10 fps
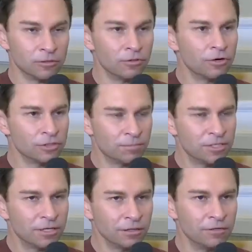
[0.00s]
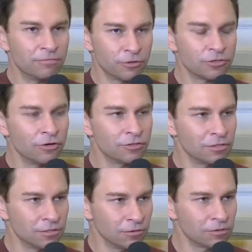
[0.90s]
glucose, particularly fructose,
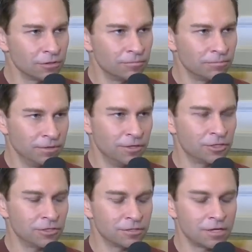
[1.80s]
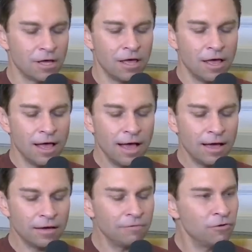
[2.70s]
is also pernicious.
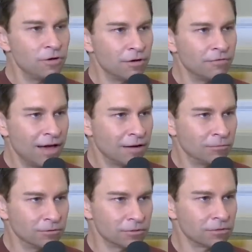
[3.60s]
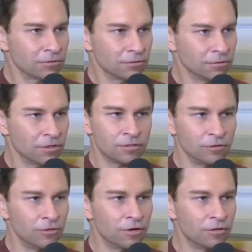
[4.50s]
And if you give animals lots of
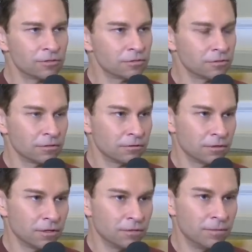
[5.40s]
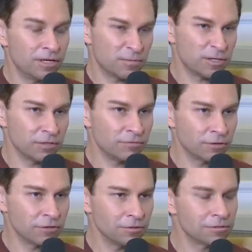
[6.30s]
glucose, um, and especially
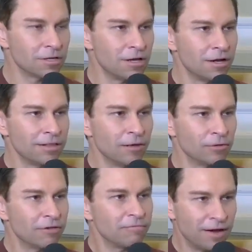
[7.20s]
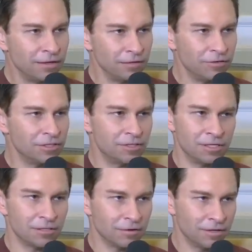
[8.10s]
fructose, they will get fatty liver
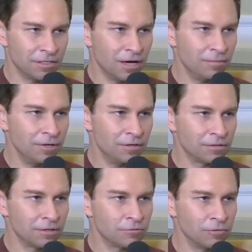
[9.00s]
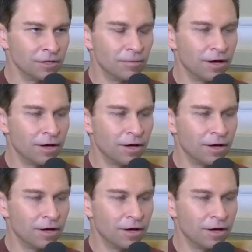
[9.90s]
disease, they'll get diabetes. It's really